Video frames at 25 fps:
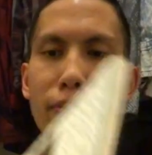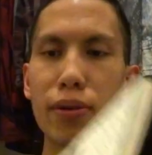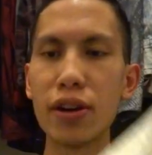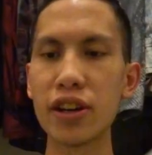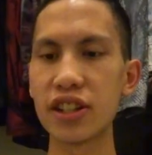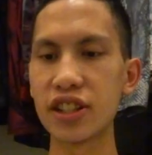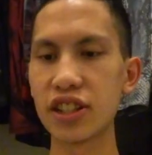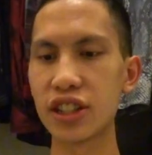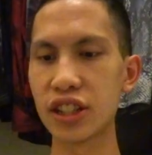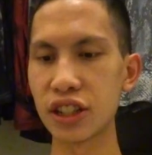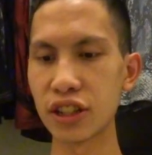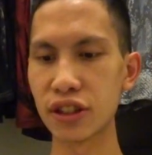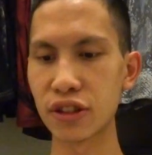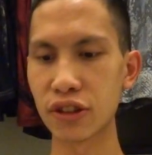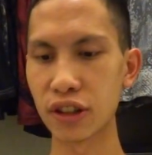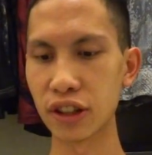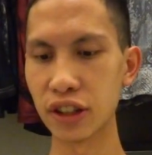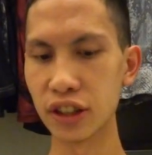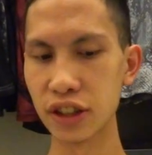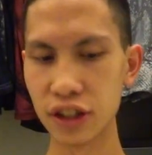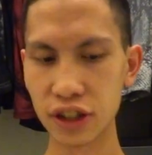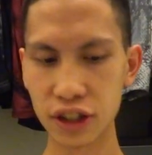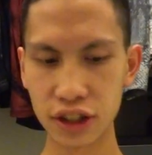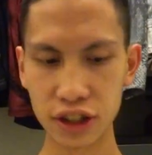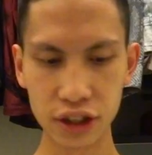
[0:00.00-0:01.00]
much you
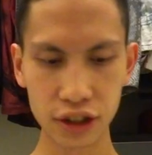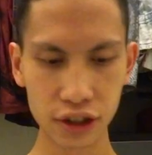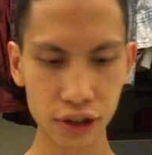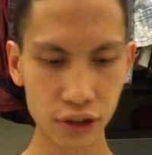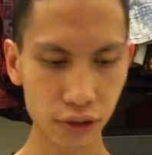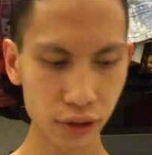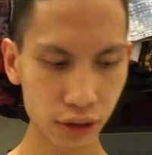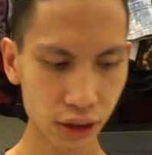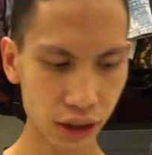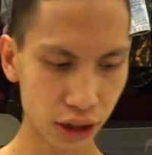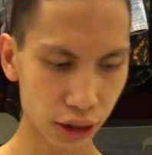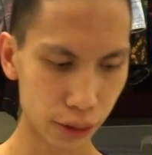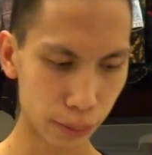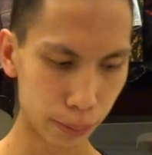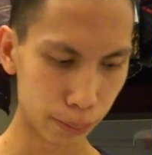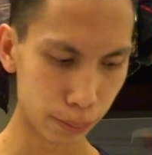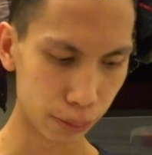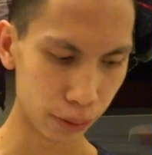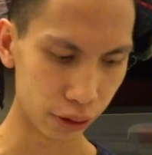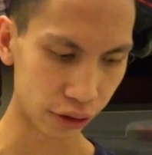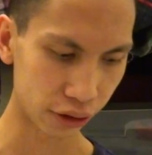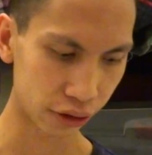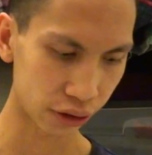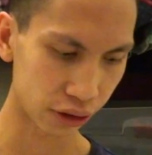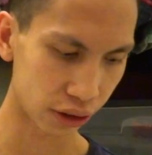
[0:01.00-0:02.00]
can do in your
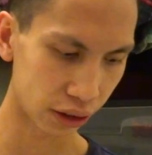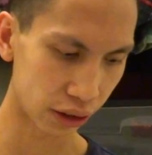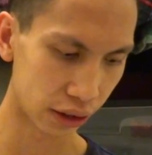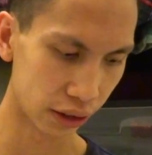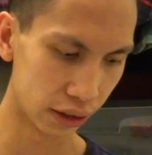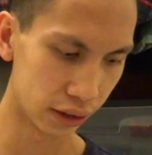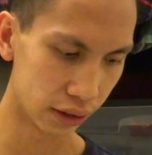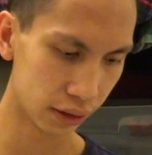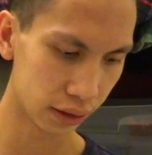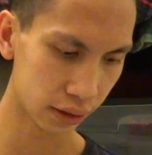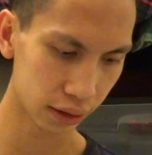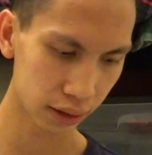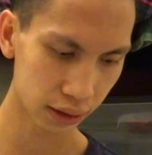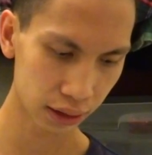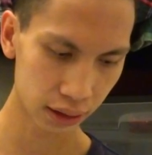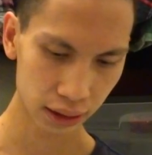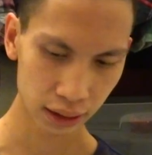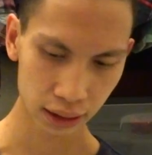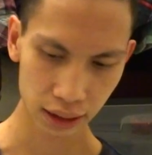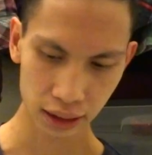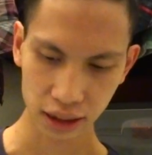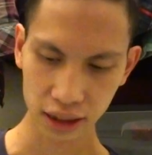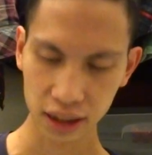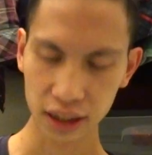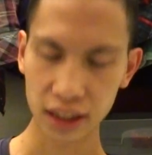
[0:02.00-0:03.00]
books, and
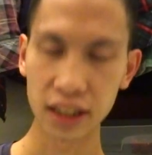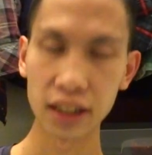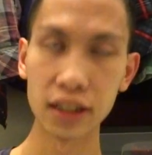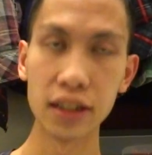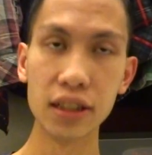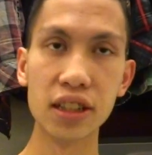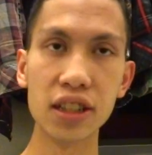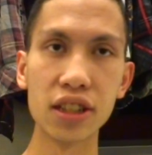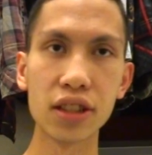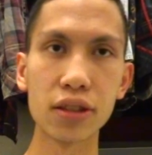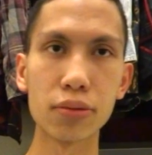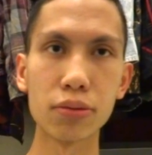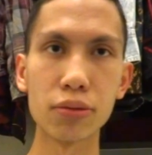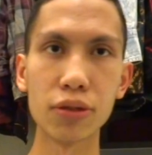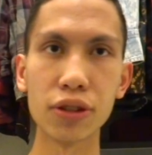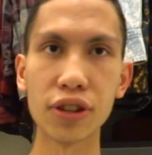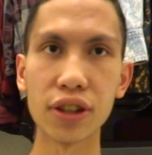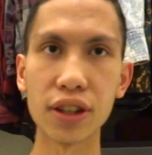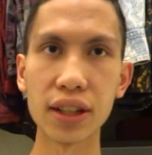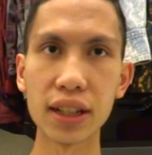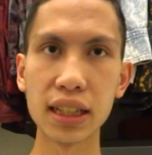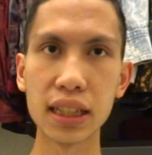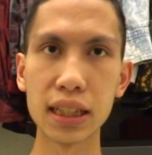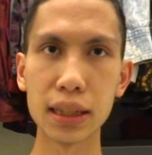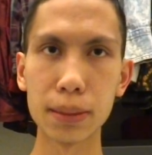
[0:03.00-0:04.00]
it can just really
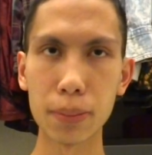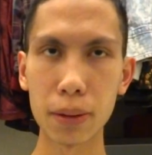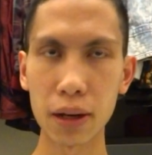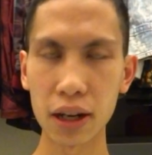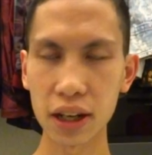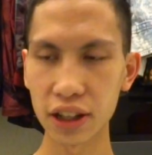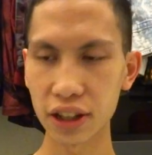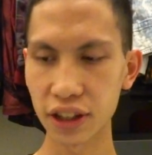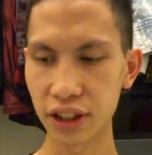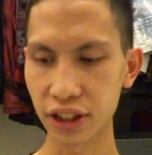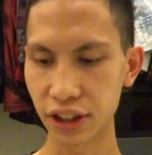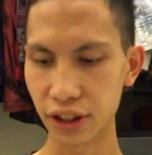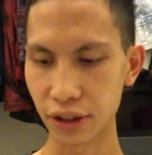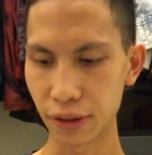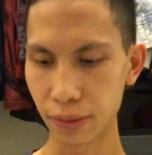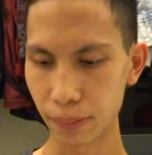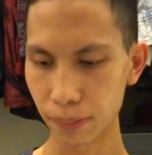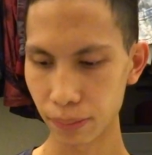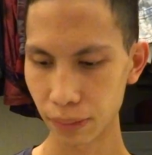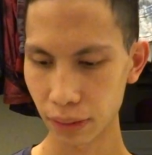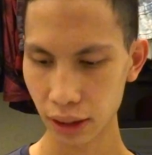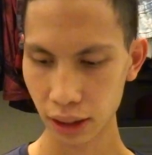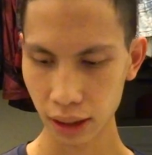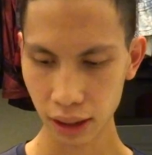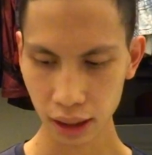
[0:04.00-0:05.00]
inspire you.
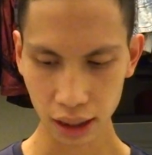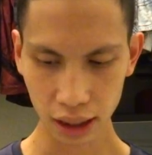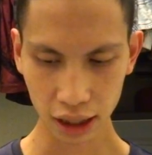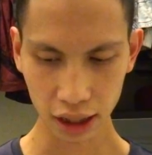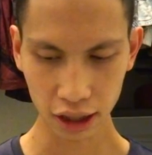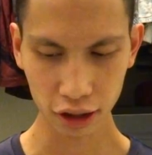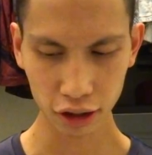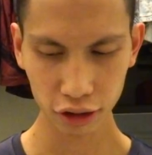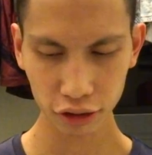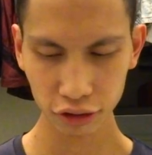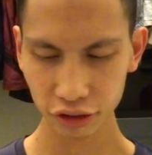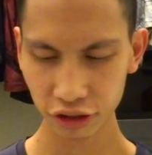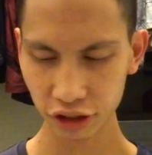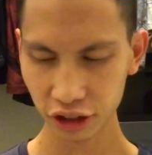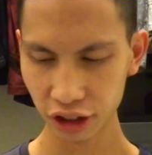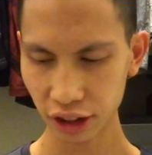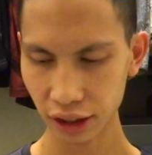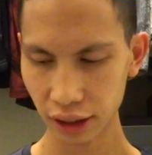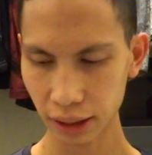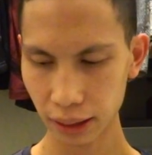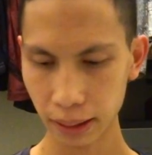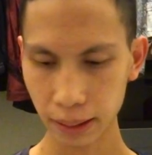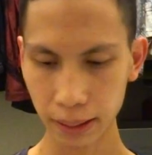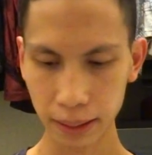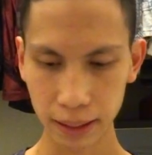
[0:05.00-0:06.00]
And
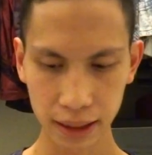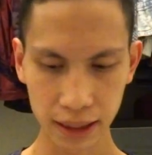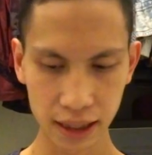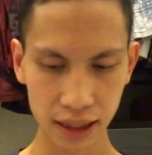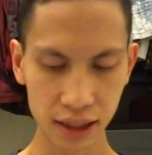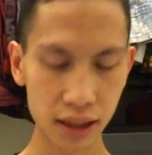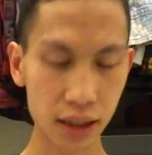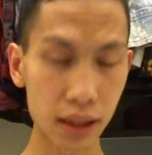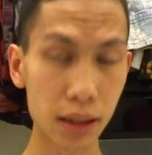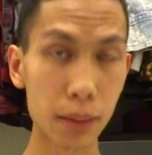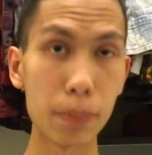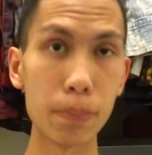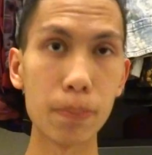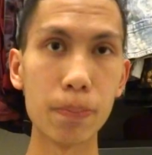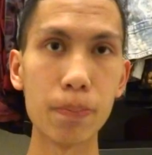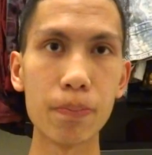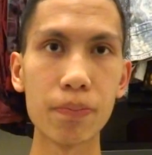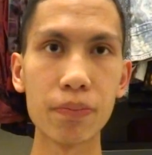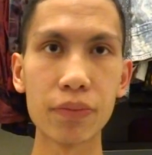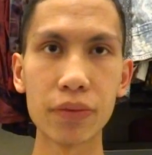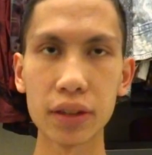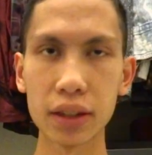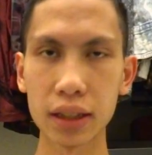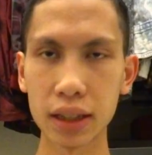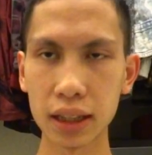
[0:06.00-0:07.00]
hopefully this
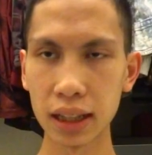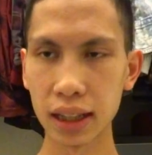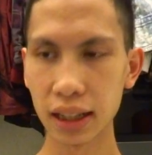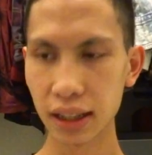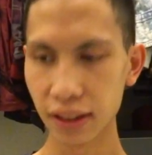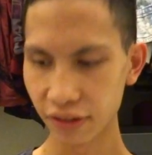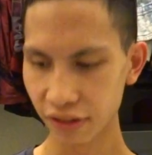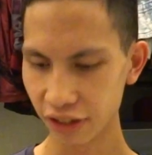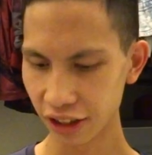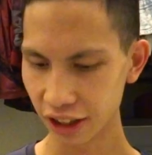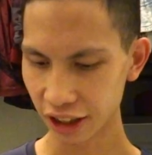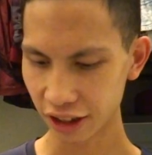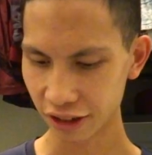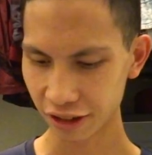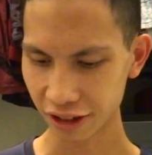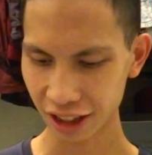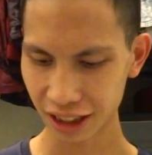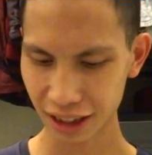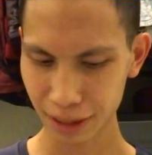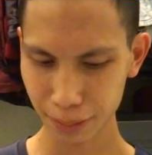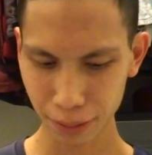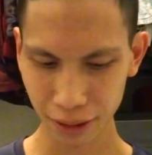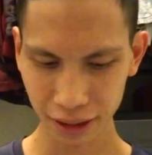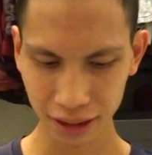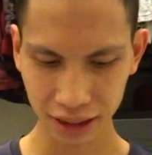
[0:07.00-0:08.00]
video
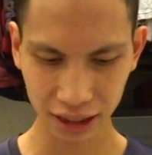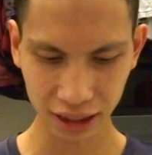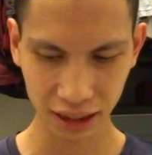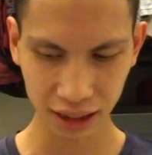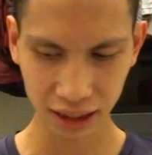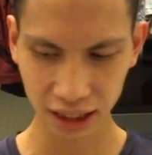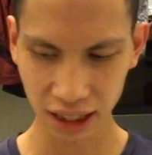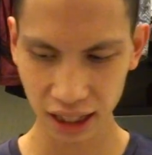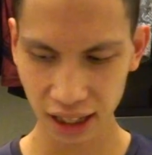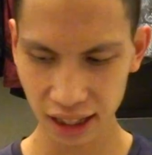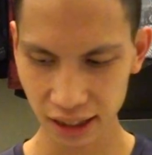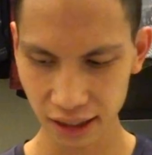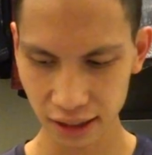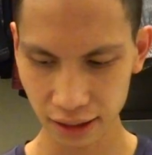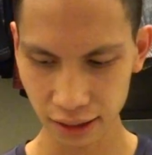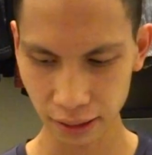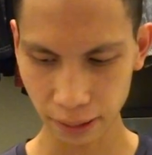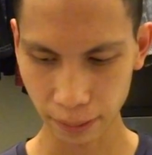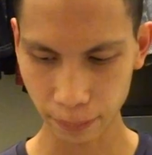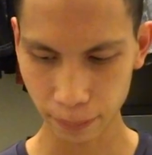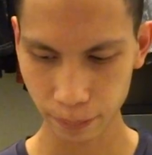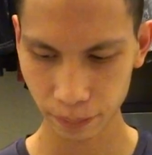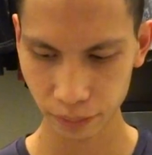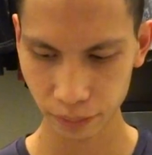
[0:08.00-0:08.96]
responses kind of